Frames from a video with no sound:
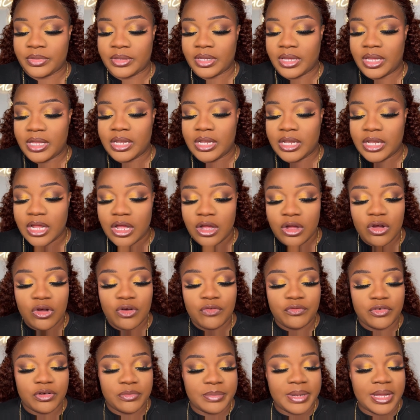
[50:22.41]
And now
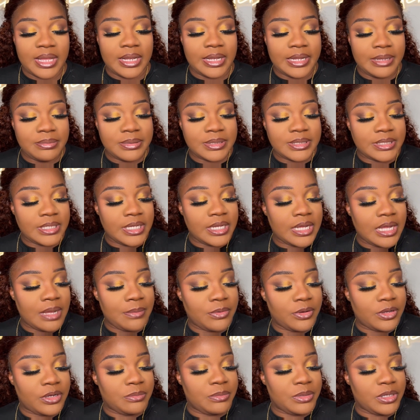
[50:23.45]
for my lipstick, I'm
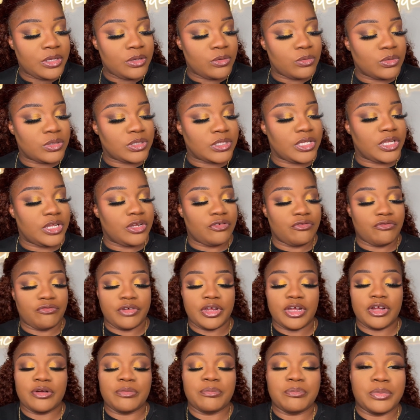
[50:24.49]
going to be using
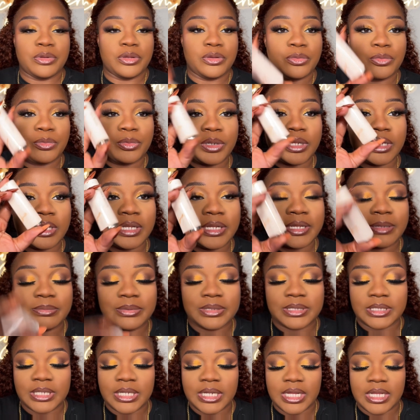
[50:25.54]
Rare Beauty
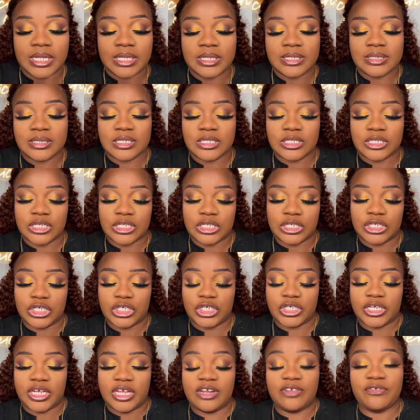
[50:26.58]
lipstick, and this is in the
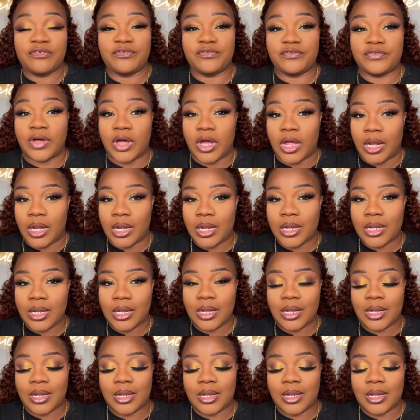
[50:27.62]
shade Fun.